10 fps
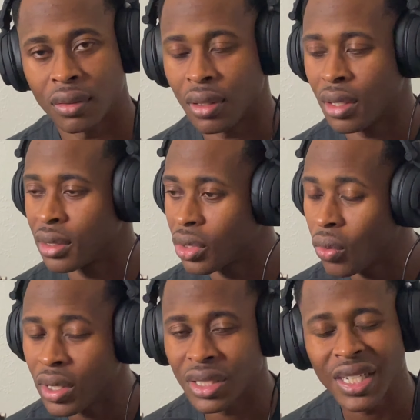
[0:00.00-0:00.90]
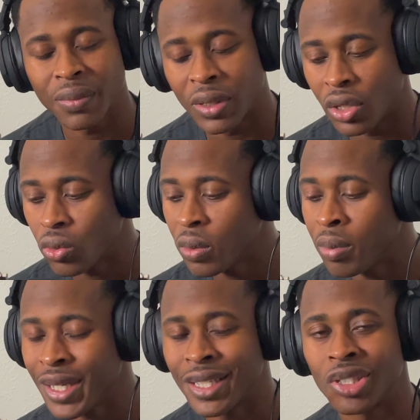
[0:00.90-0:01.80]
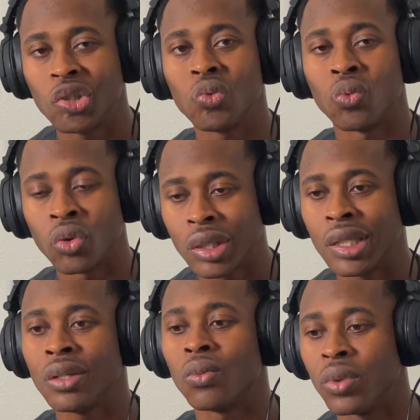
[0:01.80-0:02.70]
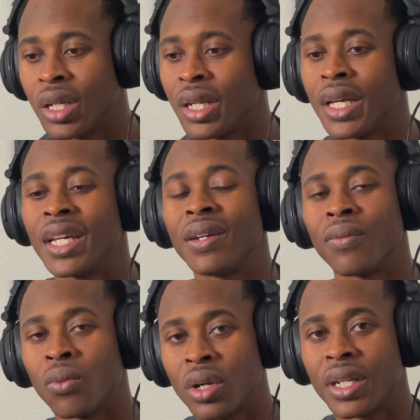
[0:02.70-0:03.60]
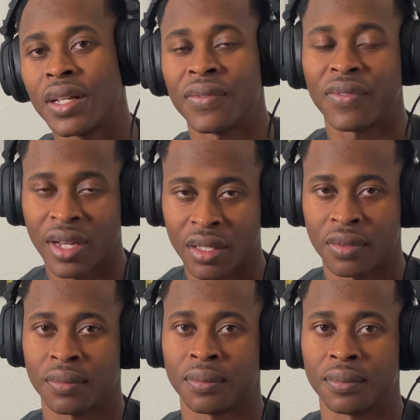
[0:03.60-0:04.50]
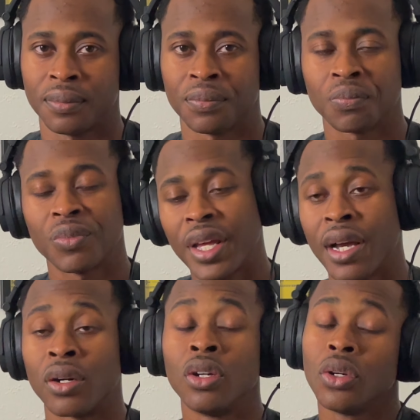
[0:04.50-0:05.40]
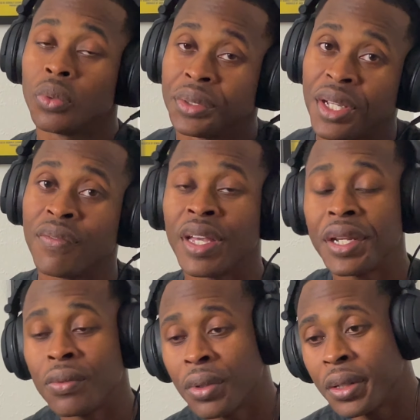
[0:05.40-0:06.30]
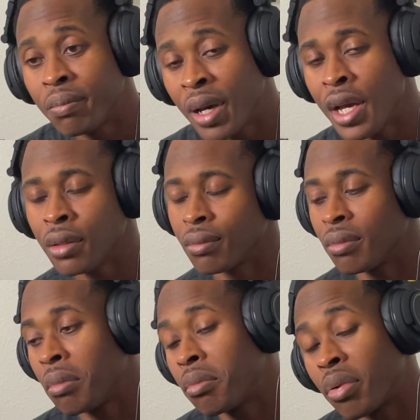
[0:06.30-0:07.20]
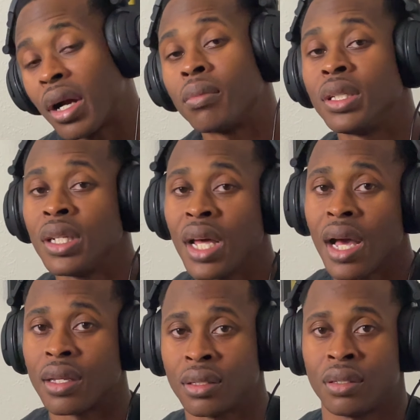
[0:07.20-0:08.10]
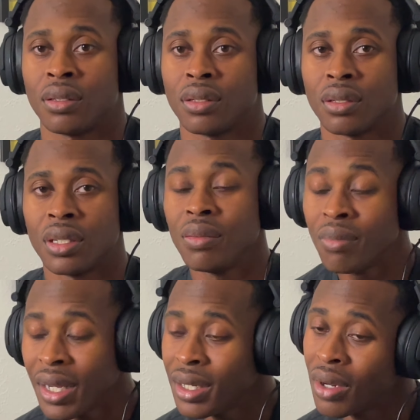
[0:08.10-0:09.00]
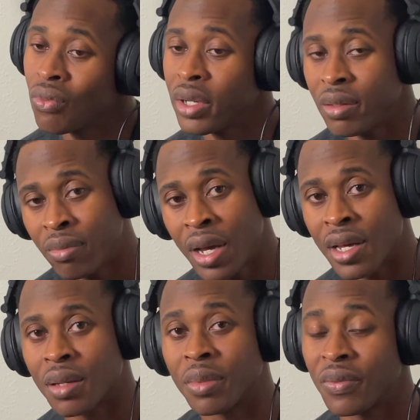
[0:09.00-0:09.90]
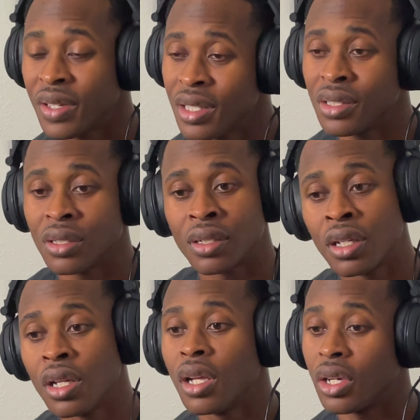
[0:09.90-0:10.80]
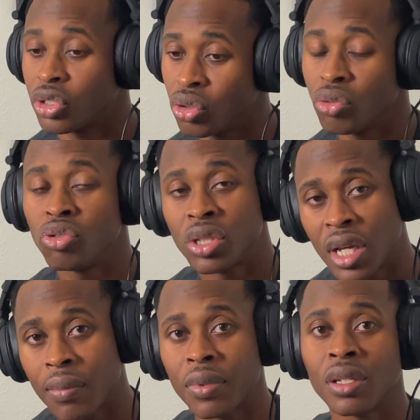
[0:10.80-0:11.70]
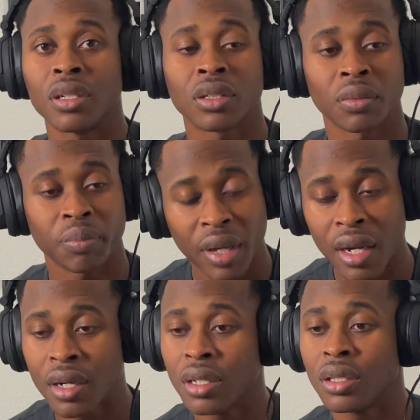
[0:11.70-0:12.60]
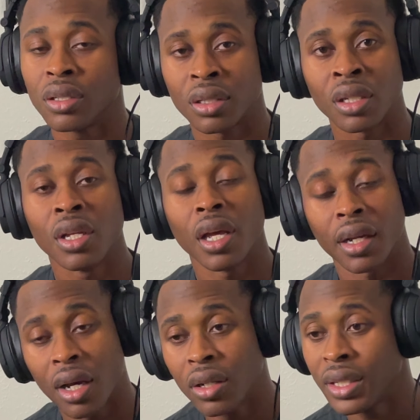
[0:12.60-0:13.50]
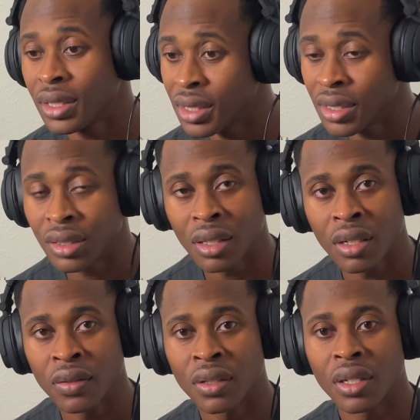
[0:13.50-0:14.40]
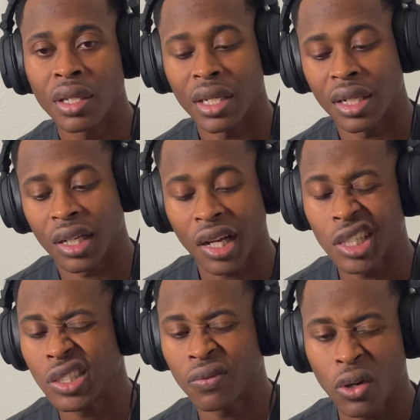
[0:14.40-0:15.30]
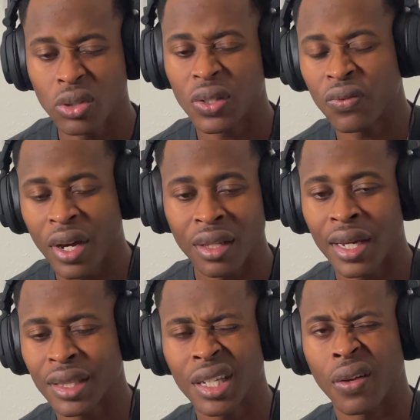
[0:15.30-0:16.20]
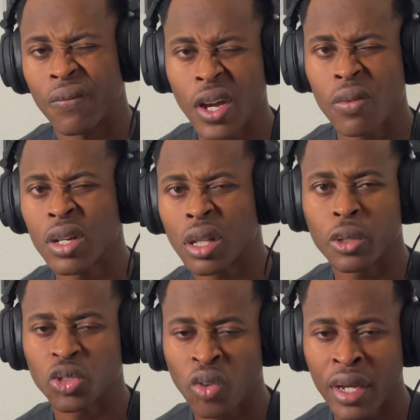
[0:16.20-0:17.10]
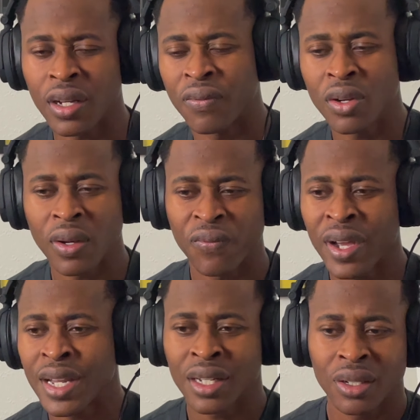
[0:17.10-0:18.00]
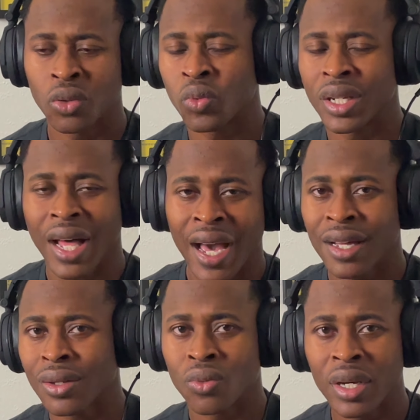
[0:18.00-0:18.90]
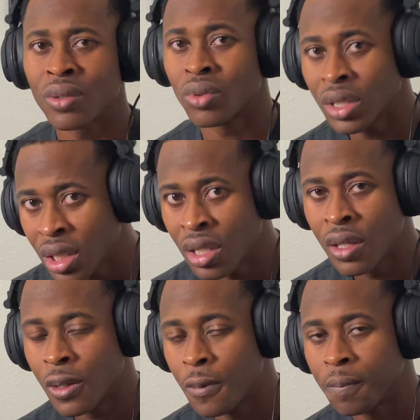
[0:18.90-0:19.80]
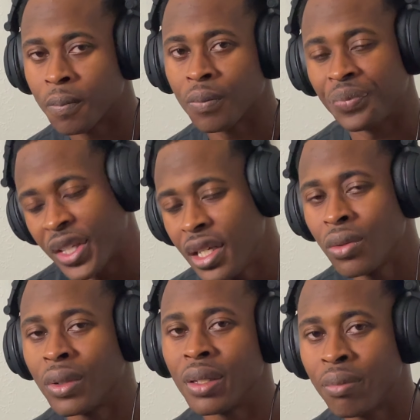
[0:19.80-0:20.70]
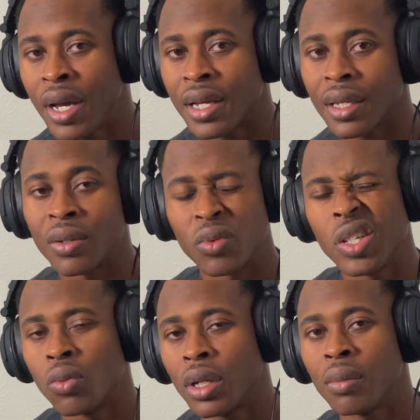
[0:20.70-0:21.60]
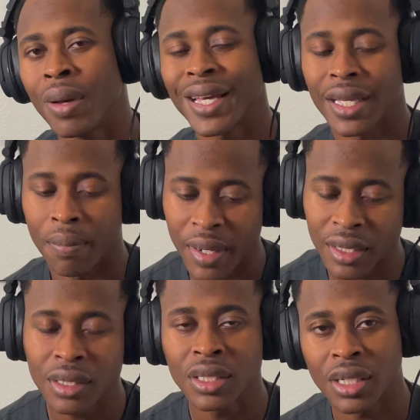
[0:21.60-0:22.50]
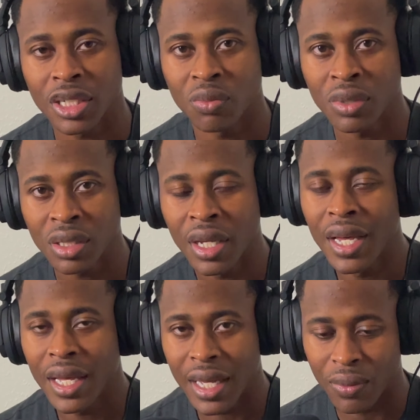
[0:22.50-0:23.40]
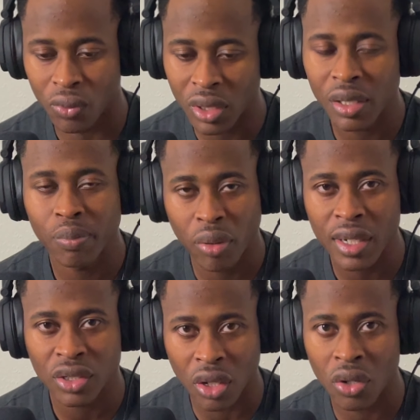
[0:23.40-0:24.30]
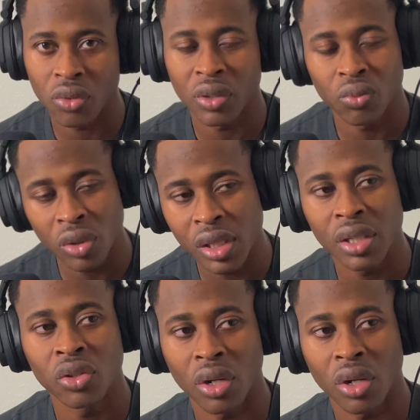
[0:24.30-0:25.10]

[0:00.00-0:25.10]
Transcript: unquestioned. There has to be no debate that you really went in there and won that fight. Now, would Devin Haney run it back? Probably not. He might not run it back. But if he's a true champion, a competitor, and all that good stuff, in a controversy fight like that, a very close fight, a fight that could have went either way, really, he'll run it back. And when he run it back, he'll make the adjustments and really press on and really,